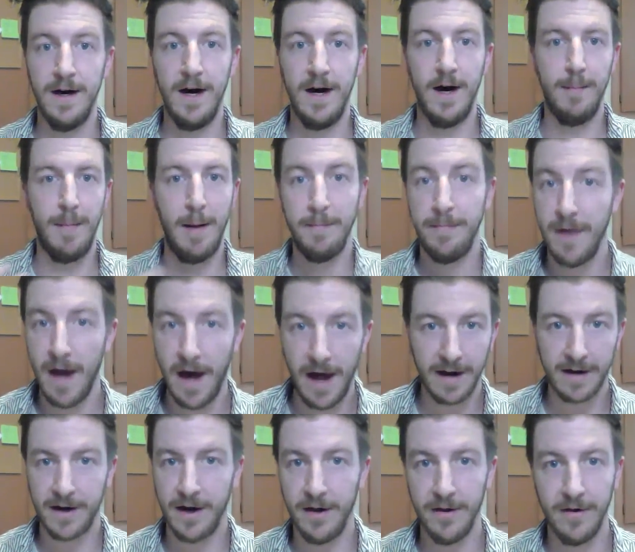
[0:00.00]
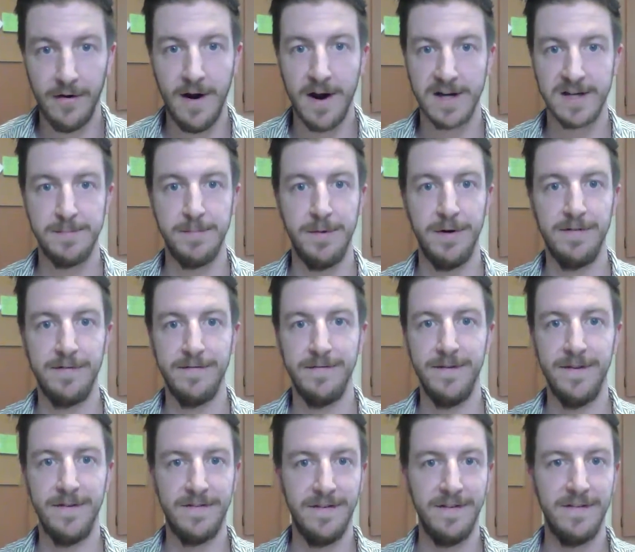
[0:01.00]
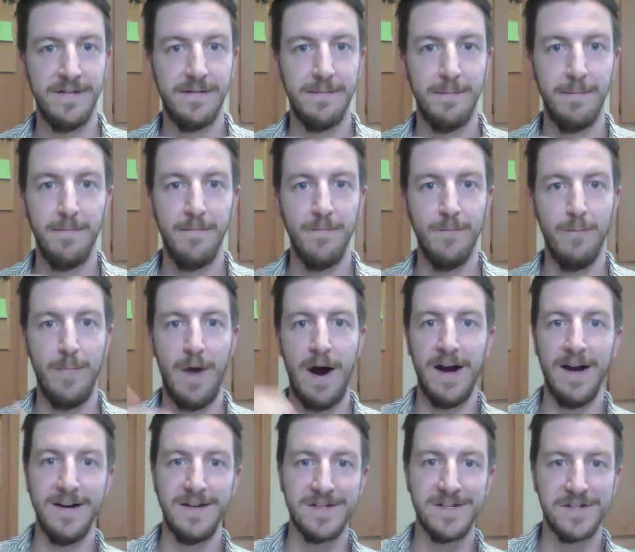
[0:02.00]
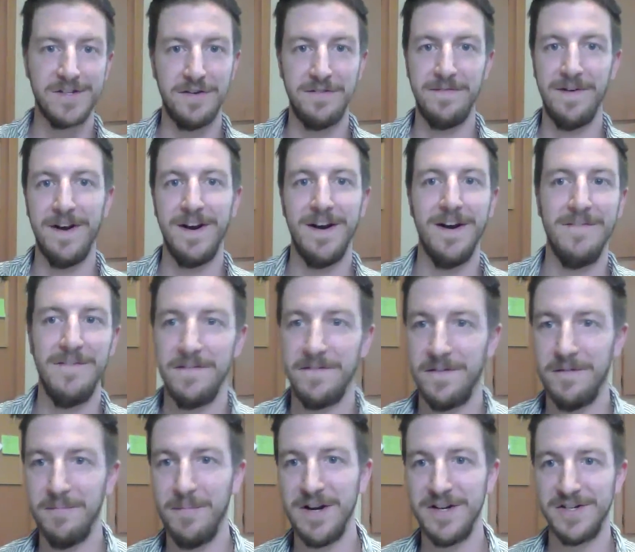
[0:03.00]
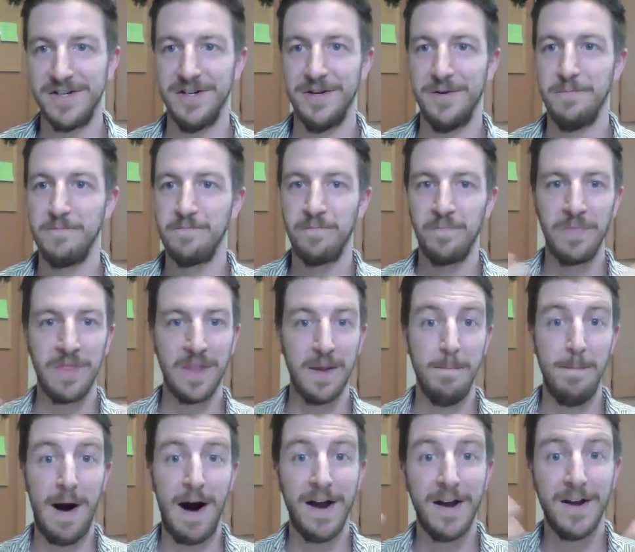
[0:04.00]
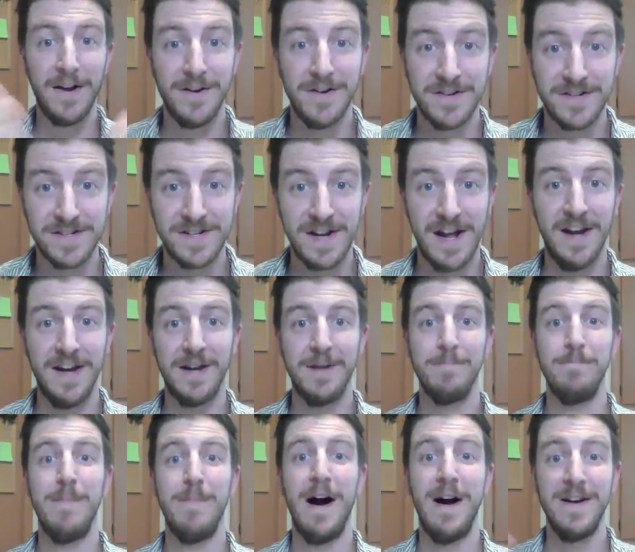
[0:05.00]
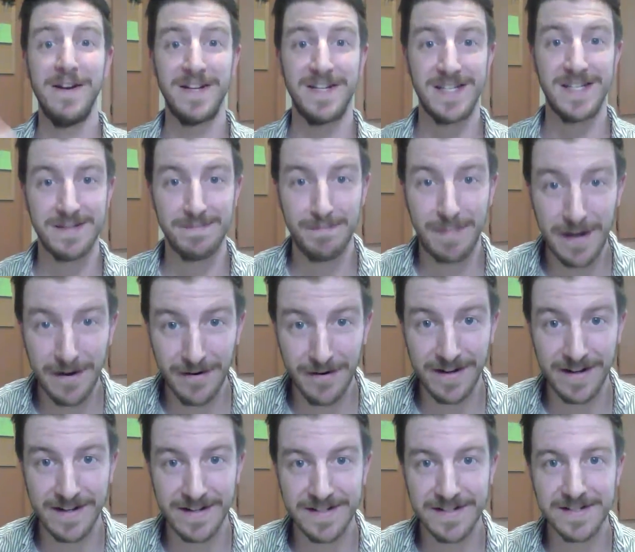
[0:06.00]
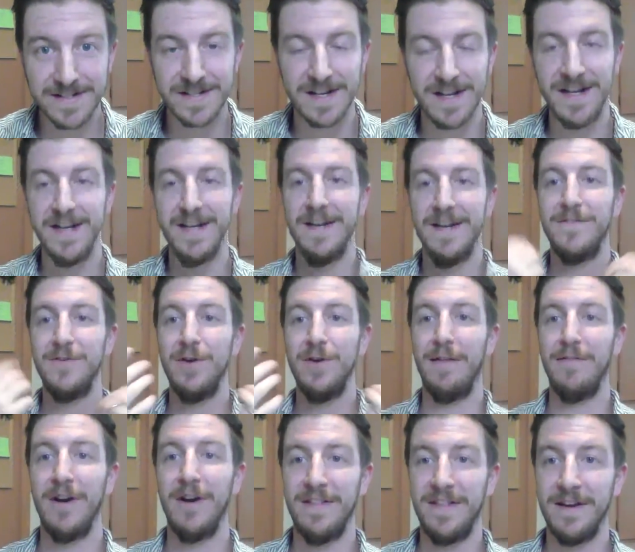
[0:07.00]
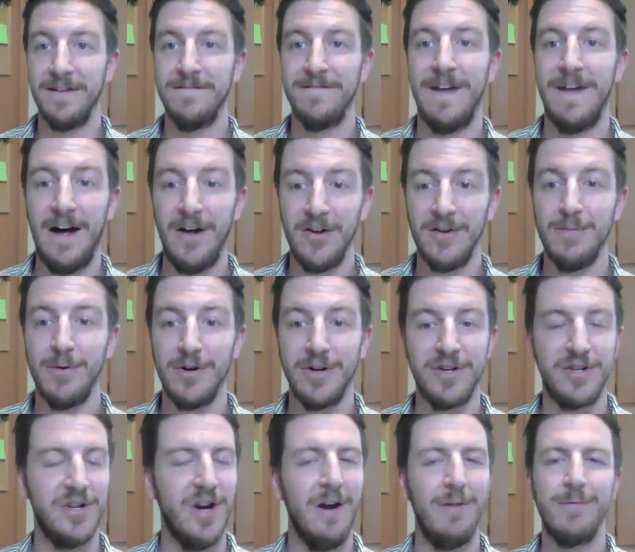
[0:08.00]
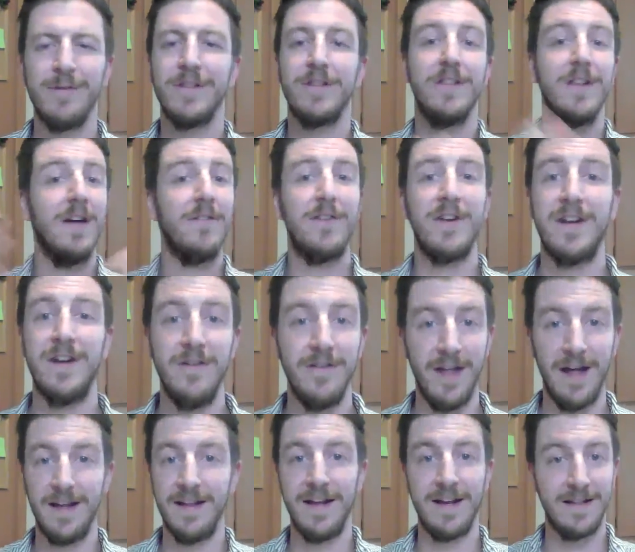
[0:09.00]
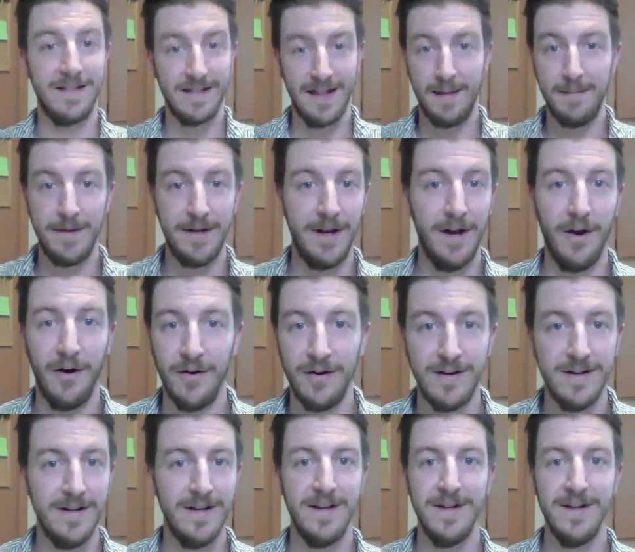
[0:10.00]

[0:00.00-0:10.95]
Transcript: I'm not a color expert. This is my survey of information, my understanding, my experience. If you have anything valuable to share, I would love to hear that. Like, let me know.